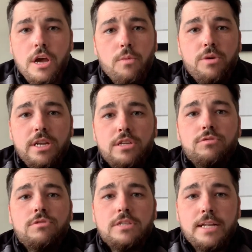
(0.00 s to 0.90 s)
And we need to
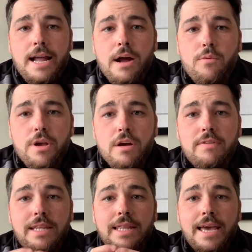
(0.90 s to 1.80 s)
understand how we
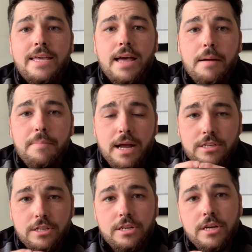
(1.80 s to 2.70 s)
overlay that
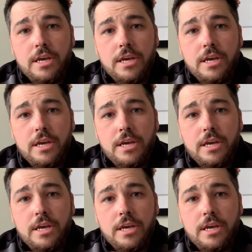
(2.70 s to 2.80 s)
pattern